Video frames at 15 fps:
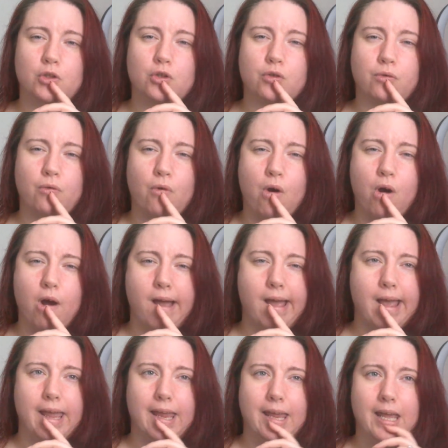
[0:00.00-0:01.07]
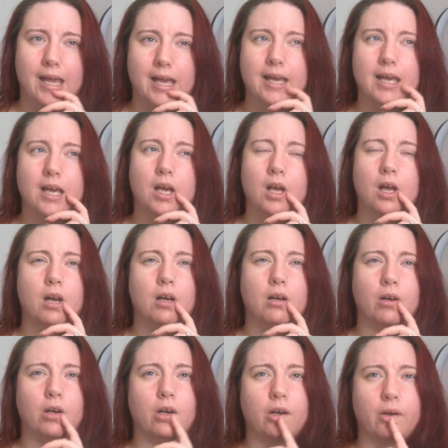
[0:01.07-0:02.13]
try
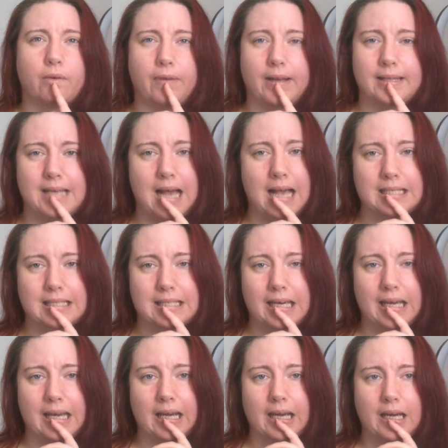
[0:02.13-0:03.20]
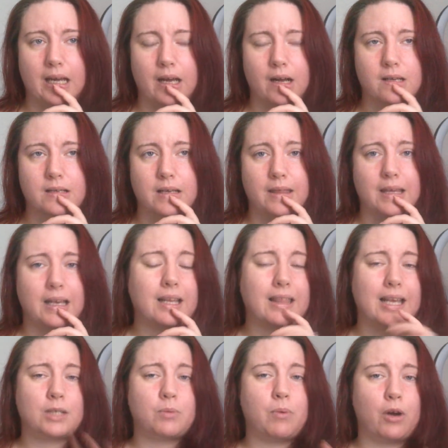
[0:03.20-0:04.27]
Look Fantastic, because I think
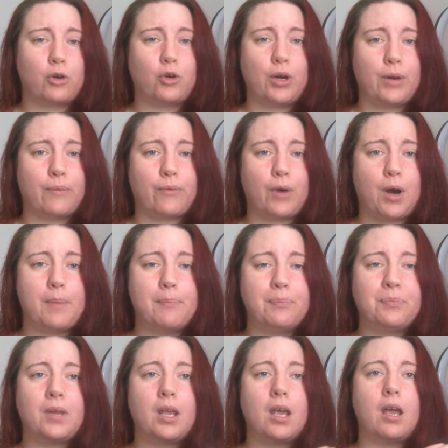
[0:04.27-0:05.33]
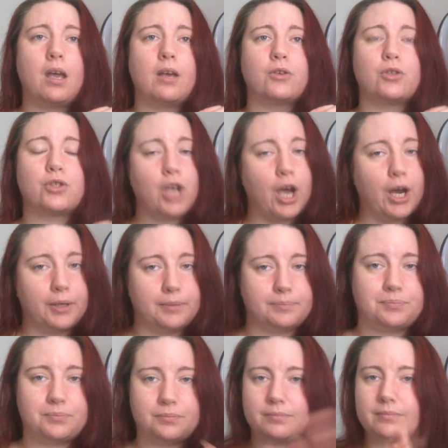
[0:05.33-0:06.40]
that's where I got it from. So
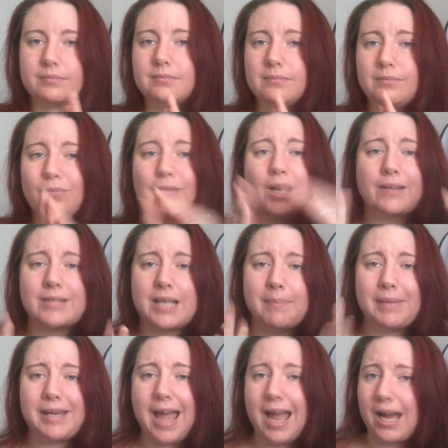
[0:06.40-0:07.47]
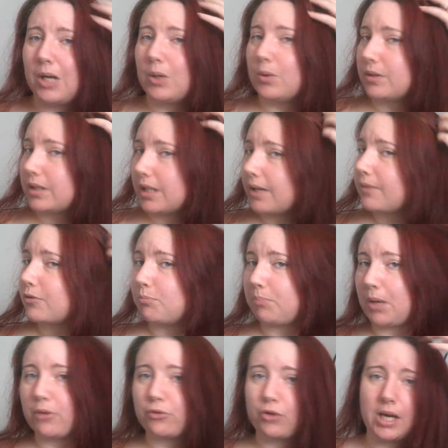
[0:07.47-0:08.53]
I've done my nails,
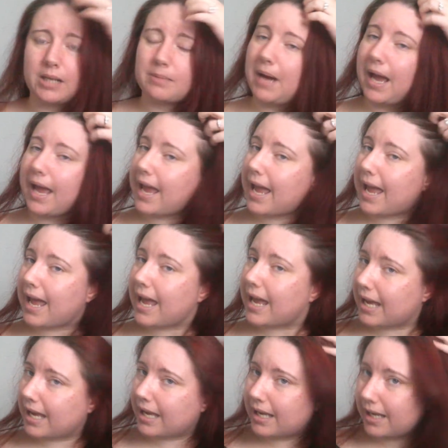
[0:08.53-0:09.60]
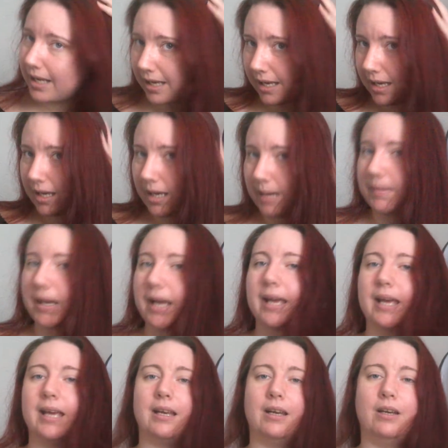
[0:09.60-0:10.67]
blow dried my hair. My
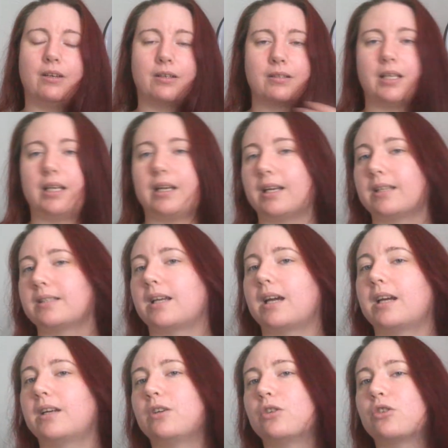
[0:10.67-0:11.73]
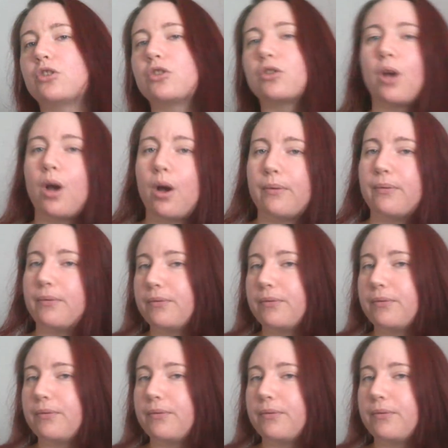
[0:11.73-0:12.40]
hair looks nice and soft